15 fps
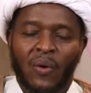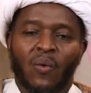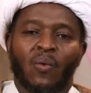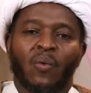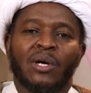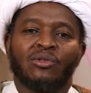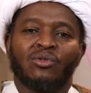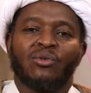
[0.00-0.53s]

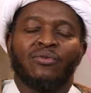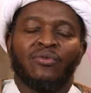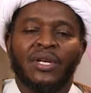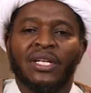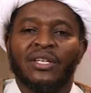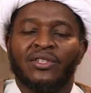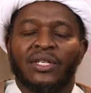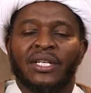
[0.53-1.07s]
Once you
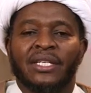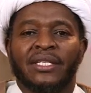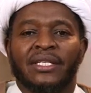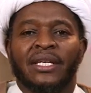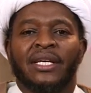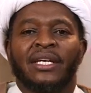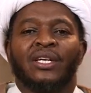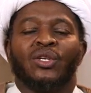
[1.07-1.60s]
finish this,
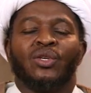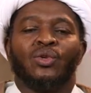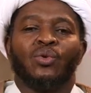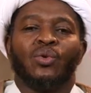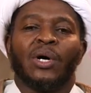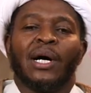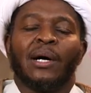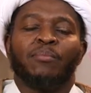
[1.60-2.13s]

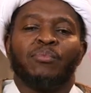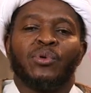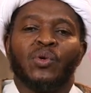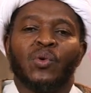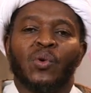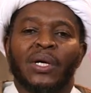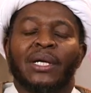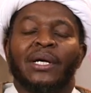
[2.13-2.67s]
you are
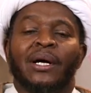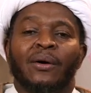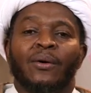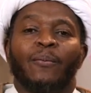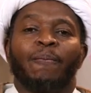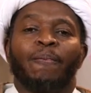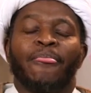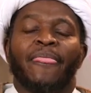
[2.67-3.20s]
pure now,
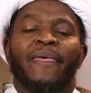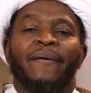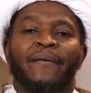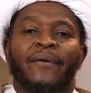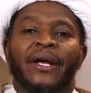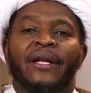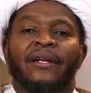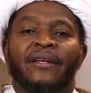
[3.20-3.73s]

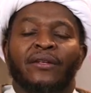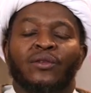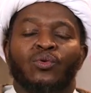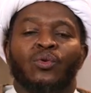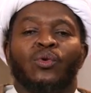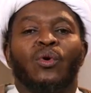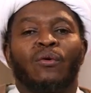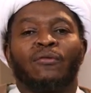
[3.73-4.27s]
ready to
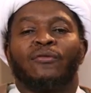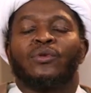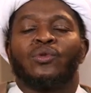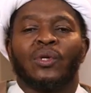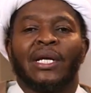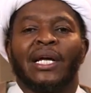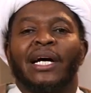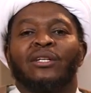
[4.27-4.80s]
go for
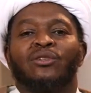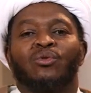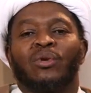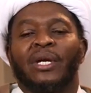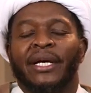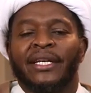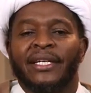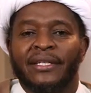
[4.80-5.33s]
Salatul
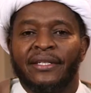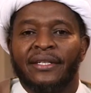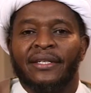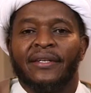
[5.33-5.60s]
Eid.